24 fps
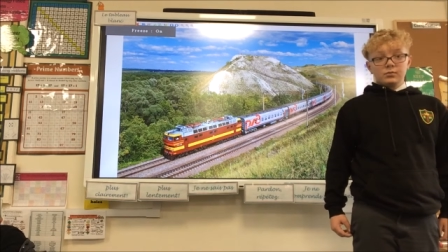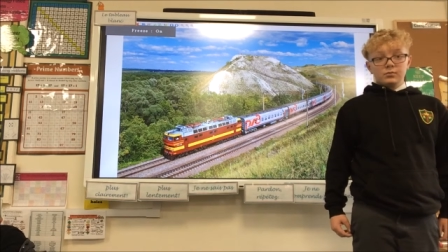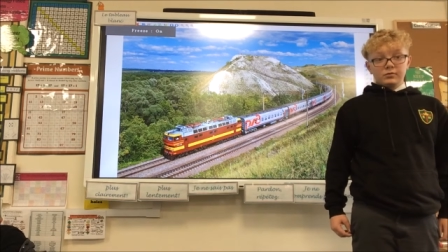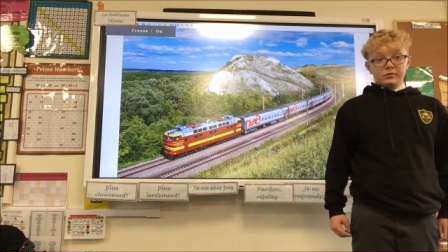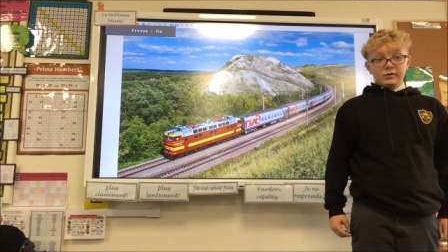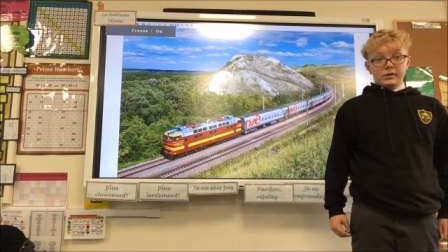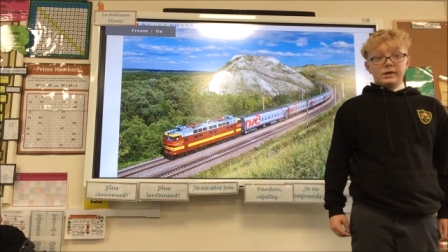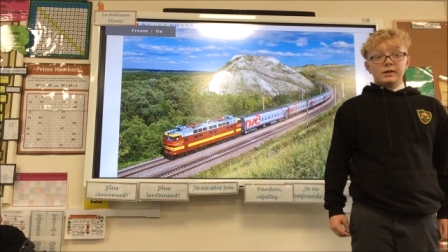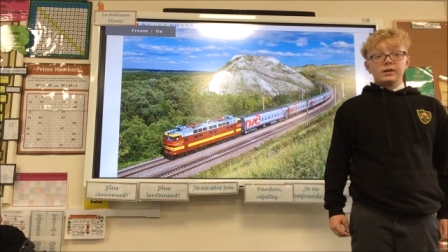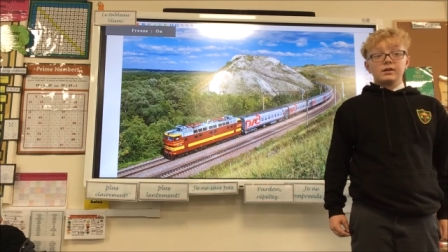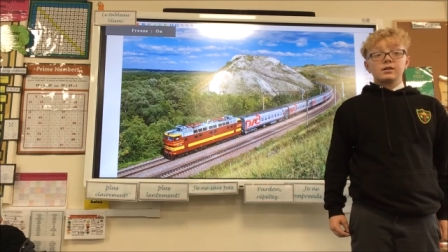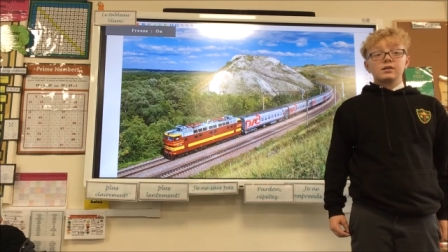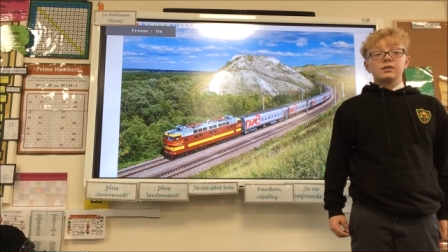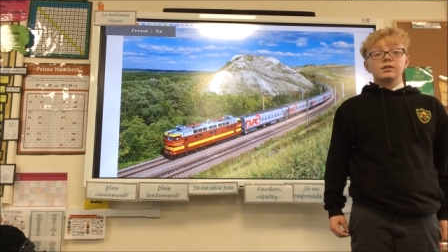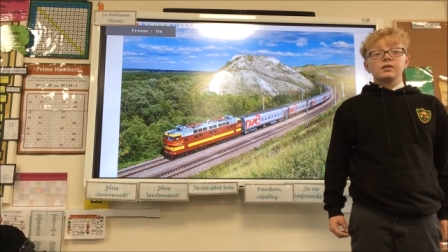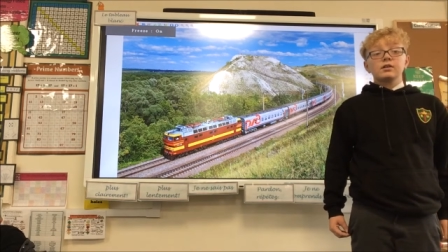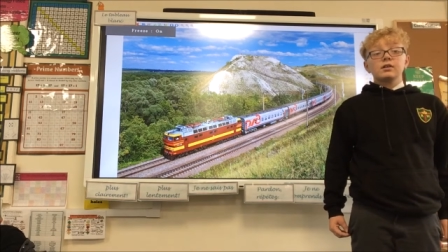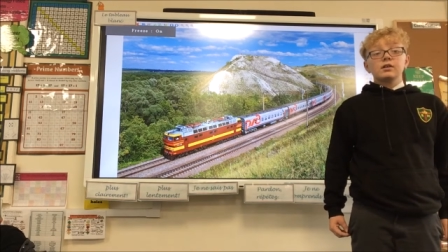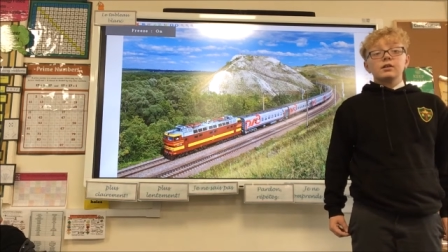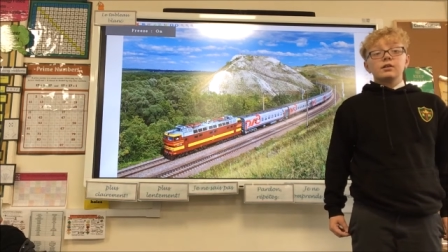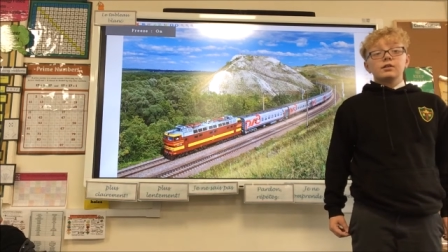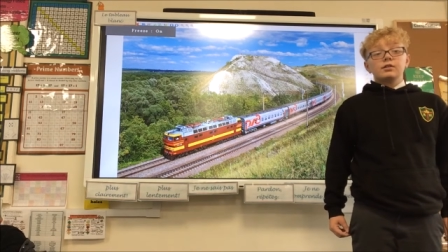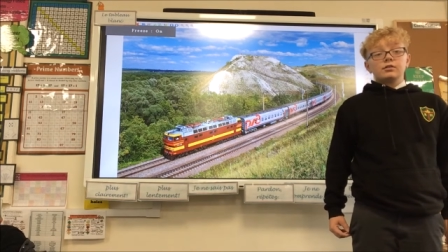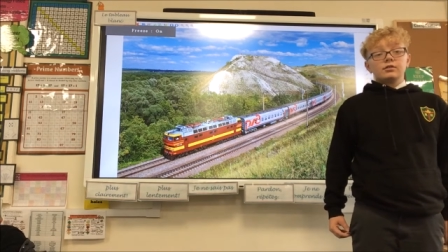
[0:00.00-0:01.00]
work,
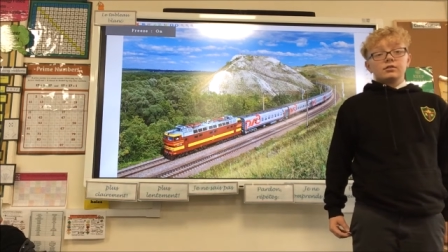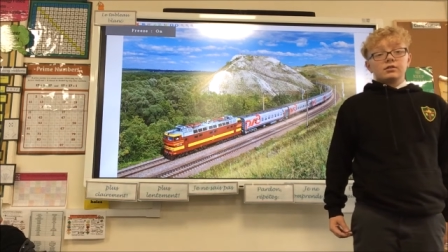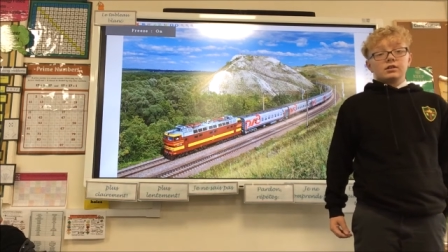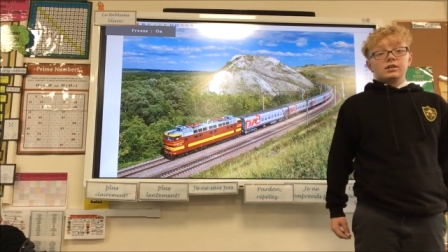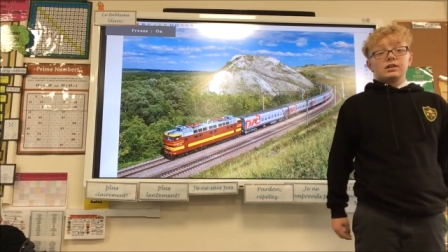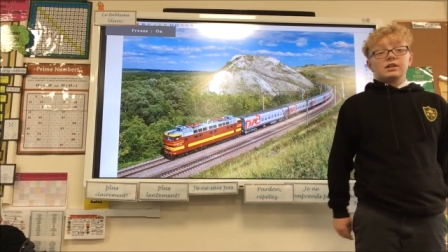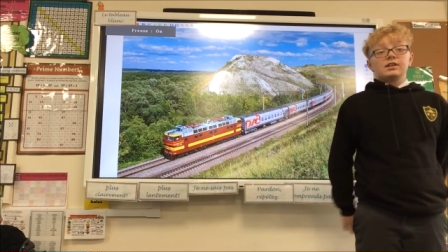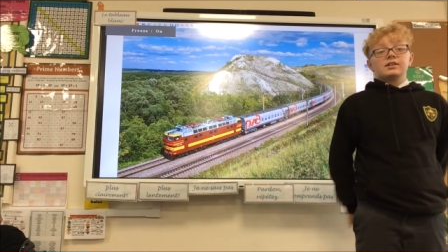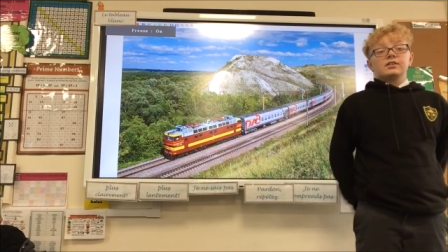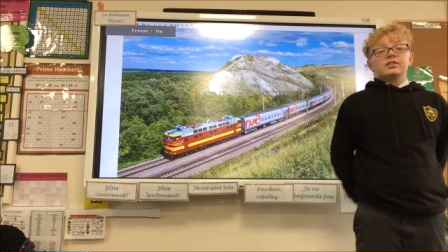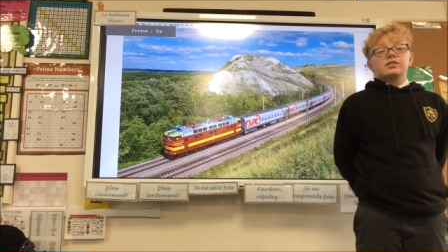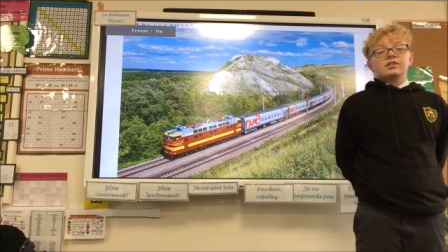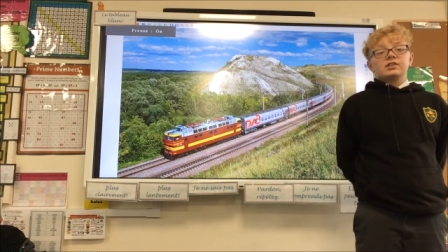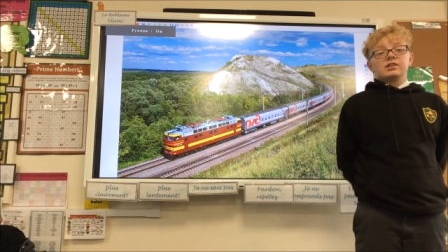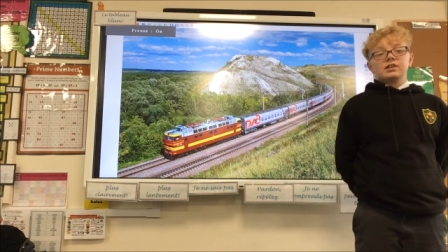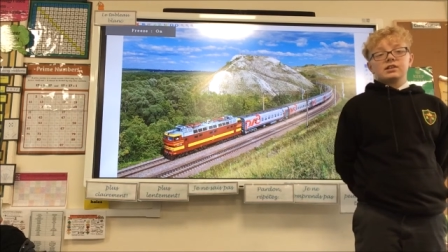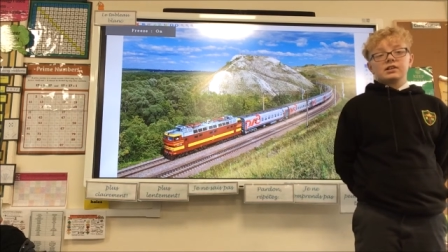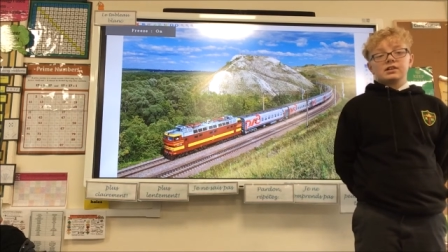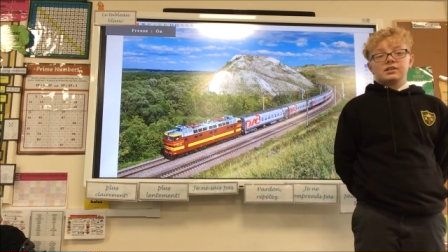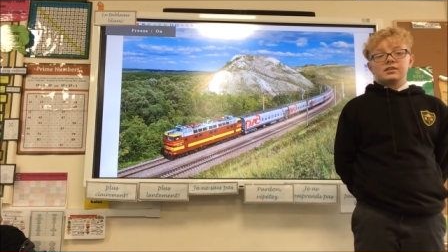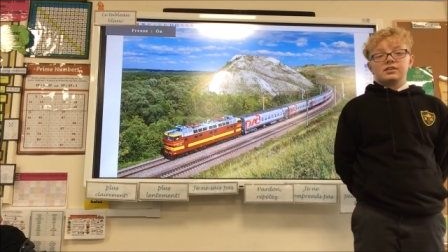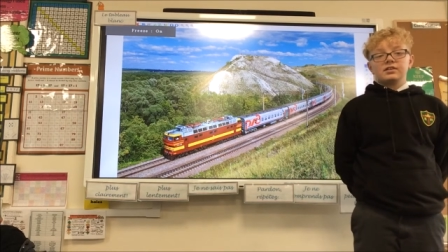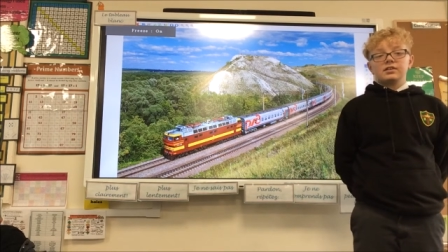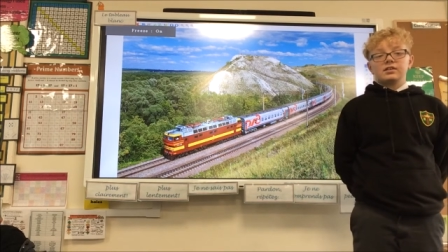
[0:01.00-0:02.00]
clickety
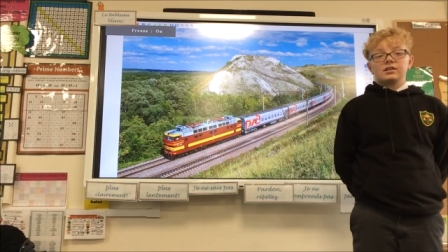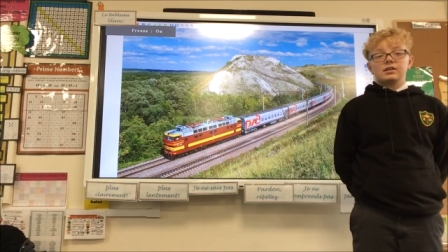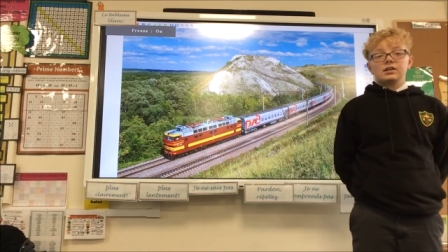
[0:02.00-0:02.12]
clickety